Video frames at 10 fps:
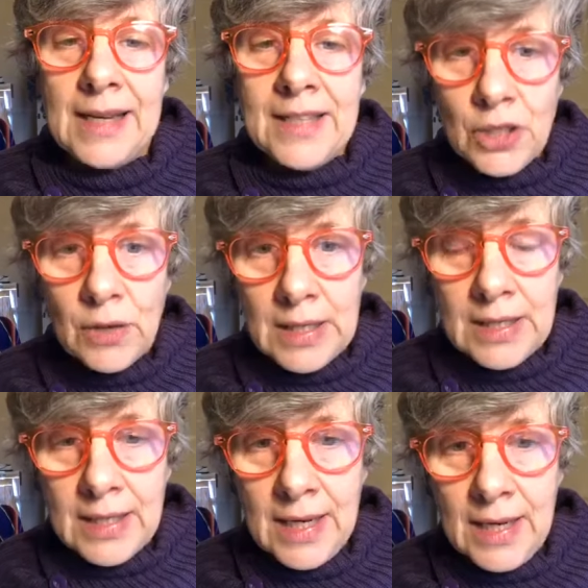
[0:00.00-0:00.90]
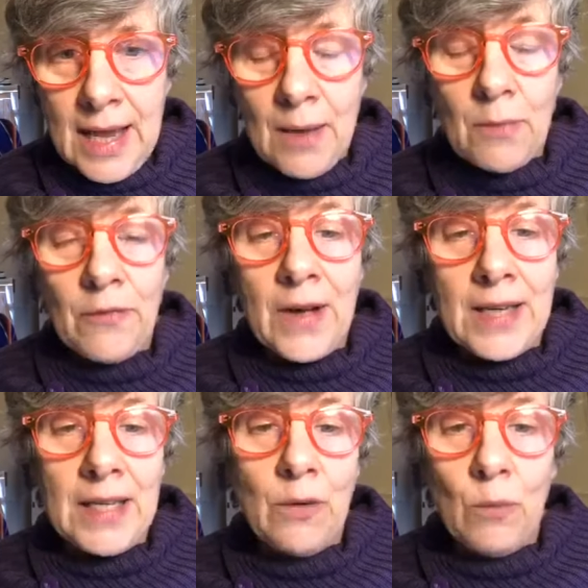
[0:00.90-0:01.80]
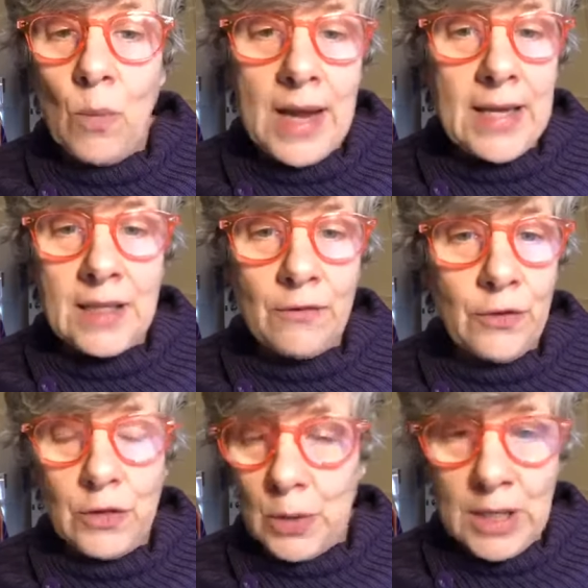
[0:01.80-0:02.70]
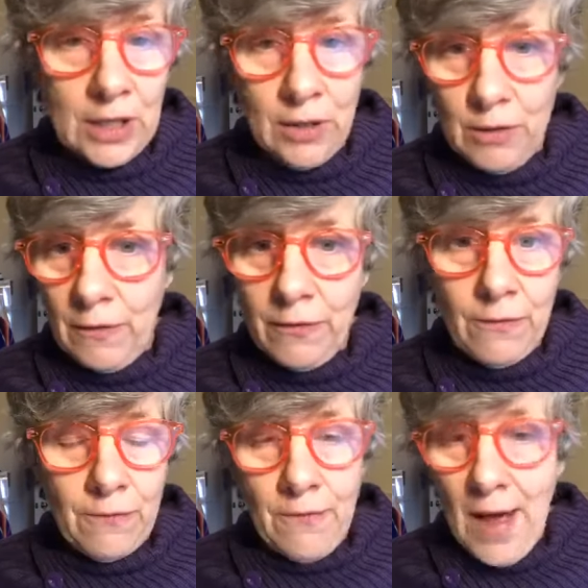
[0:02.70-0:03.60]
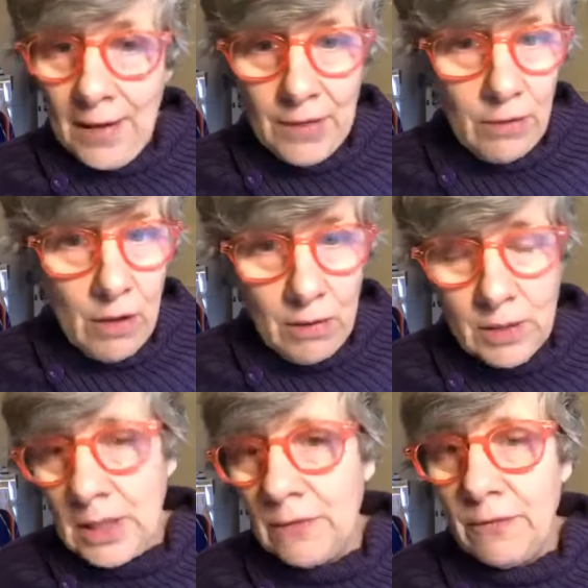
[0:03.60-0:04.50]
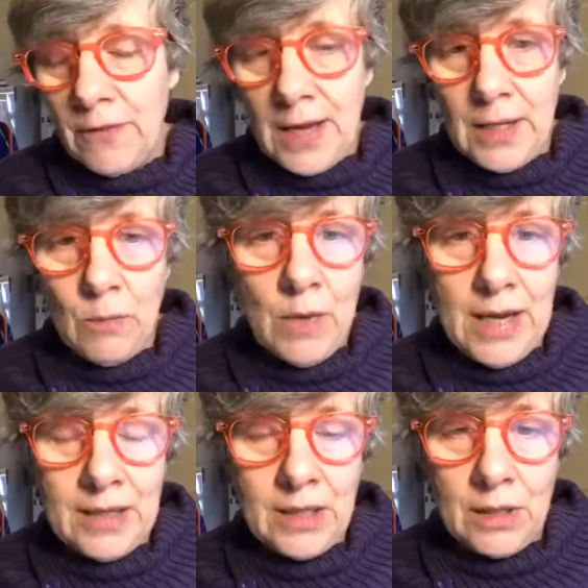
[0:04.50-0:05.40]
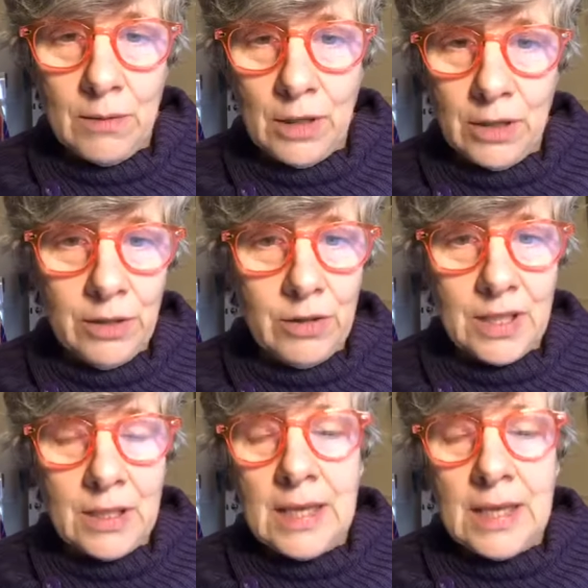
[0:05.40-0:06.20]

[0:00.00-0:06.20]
interesting, and finding ways to include a five-year-old, and finding ways to include